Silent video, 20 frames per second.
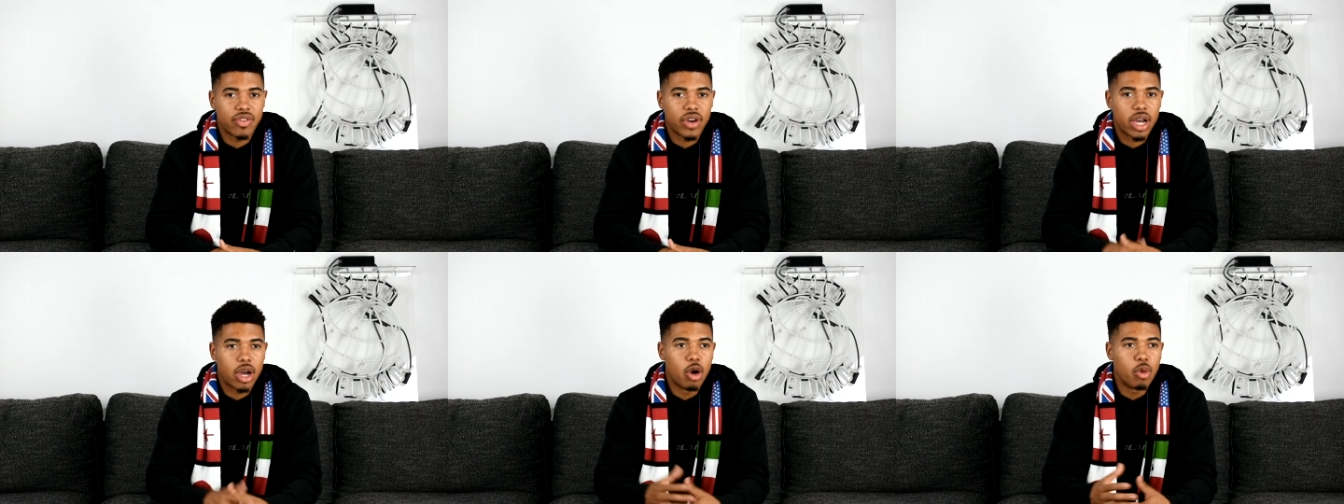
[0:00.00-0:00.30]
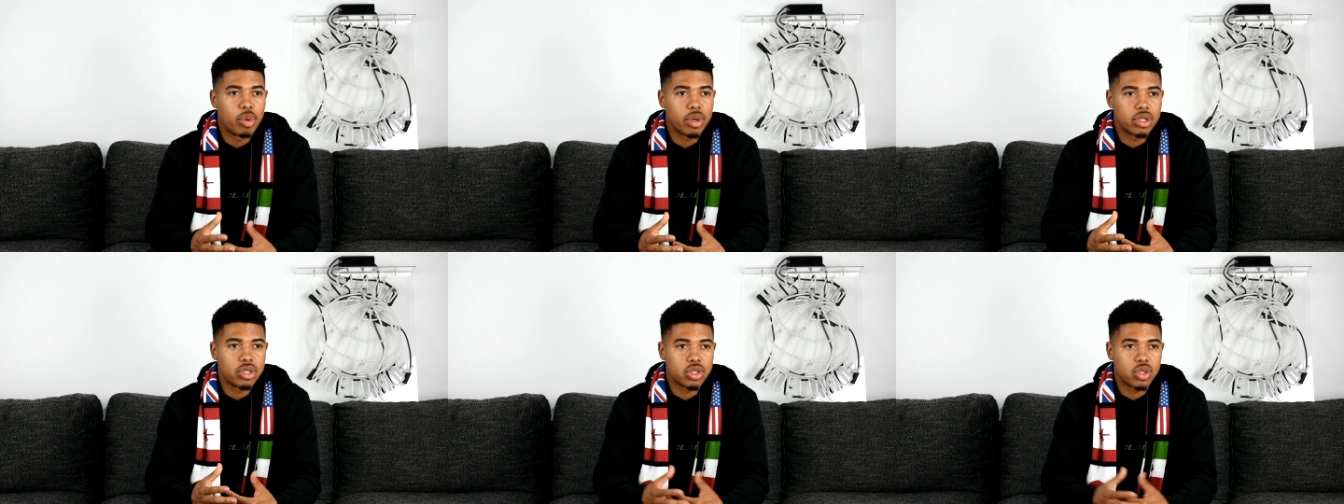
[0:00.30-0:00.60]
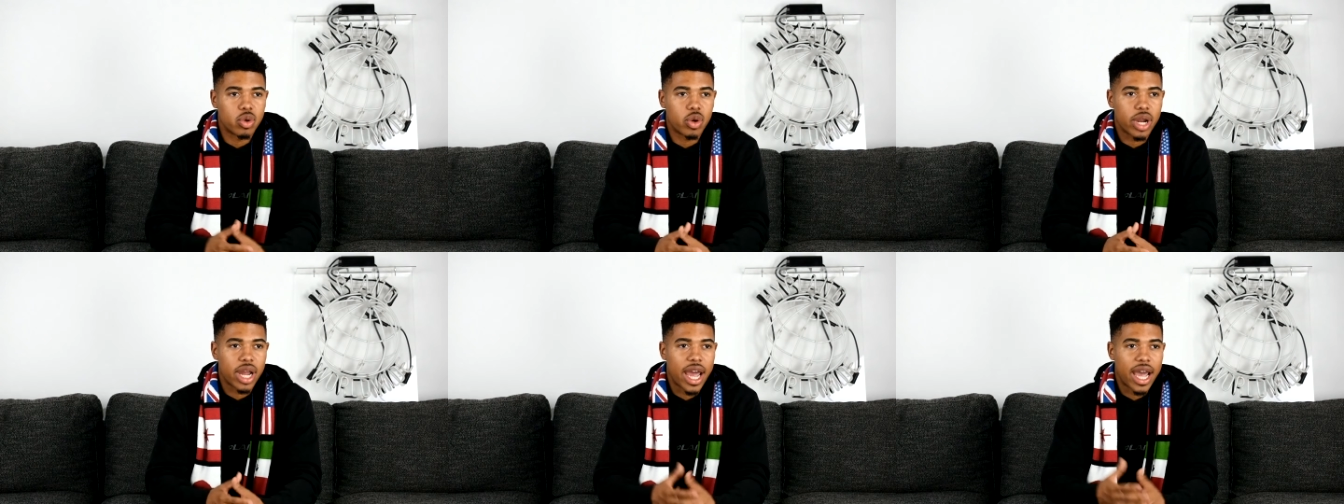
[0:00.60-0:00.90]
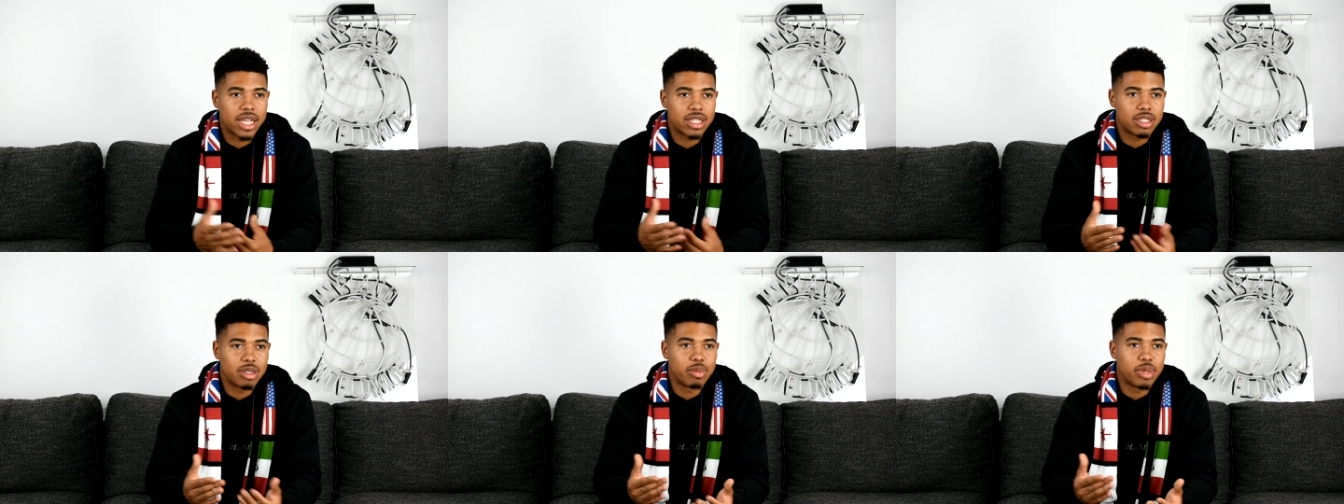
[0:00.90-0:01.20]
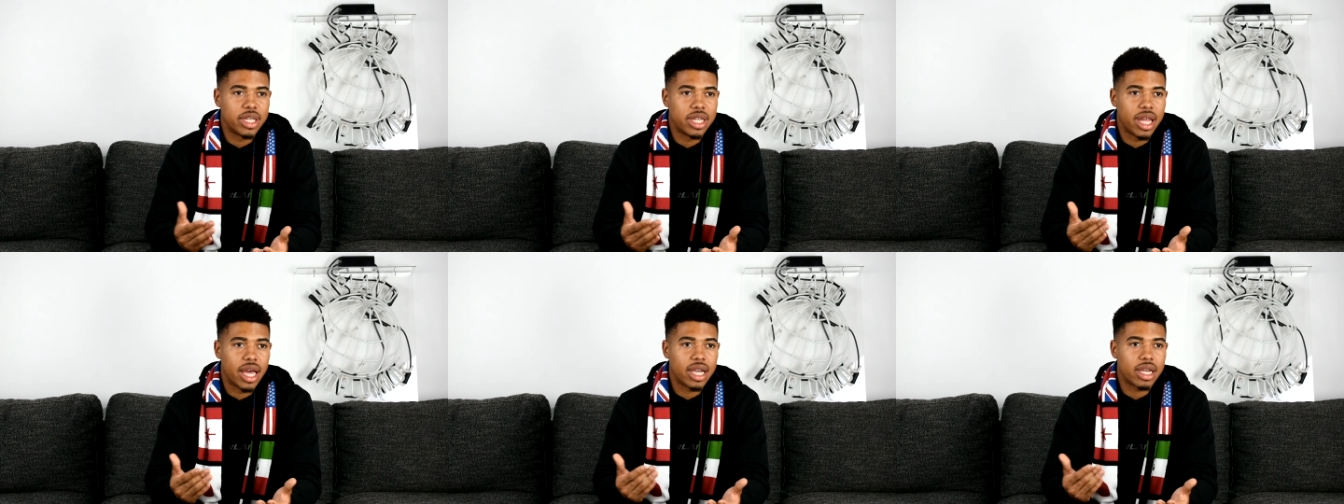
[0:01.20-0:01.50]
If I open a store, it has to
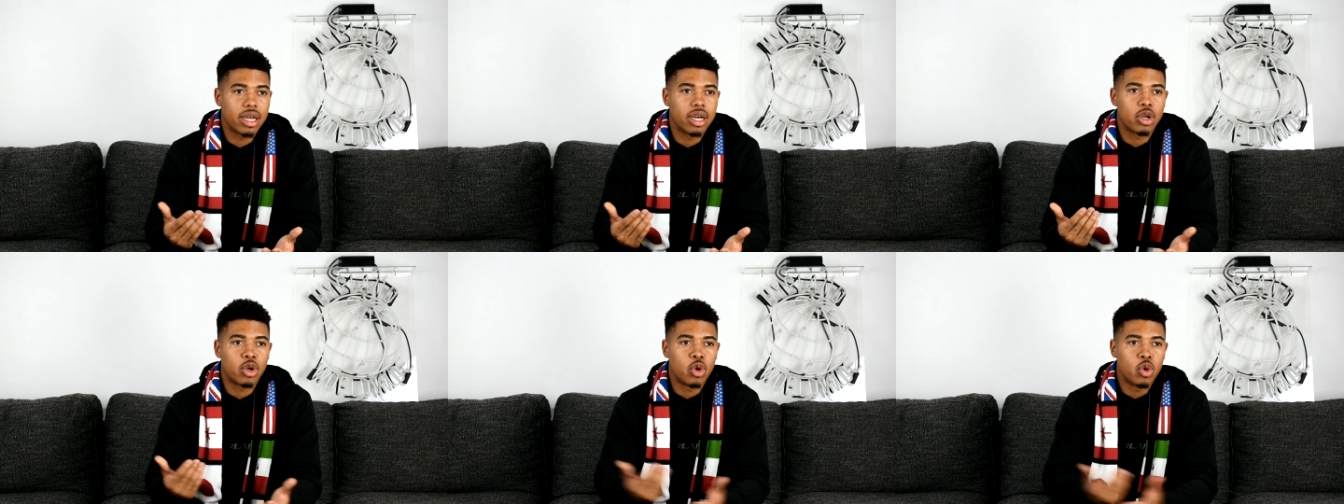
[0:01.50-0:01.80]
be like a